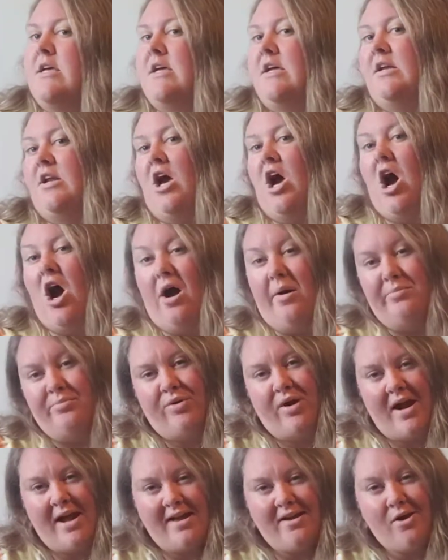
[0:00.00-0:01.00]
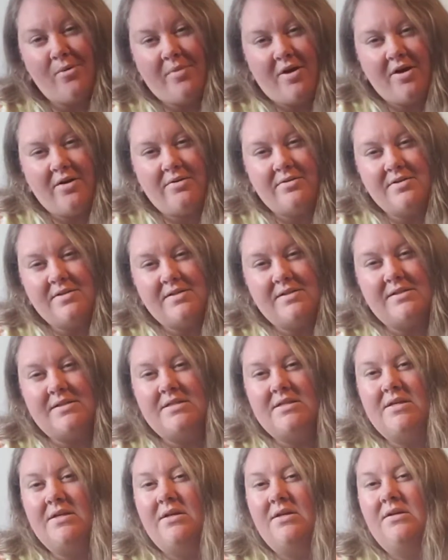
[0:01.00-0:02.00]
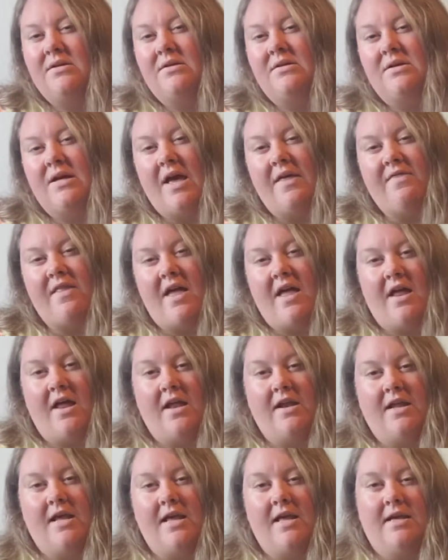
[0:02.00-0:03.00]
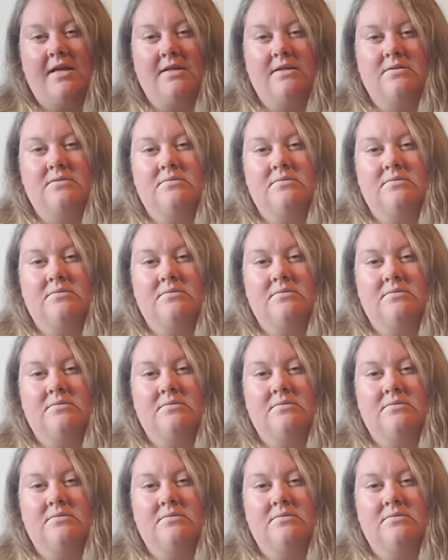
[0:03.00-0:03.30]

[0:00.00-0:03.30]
an ombre almost, and then it,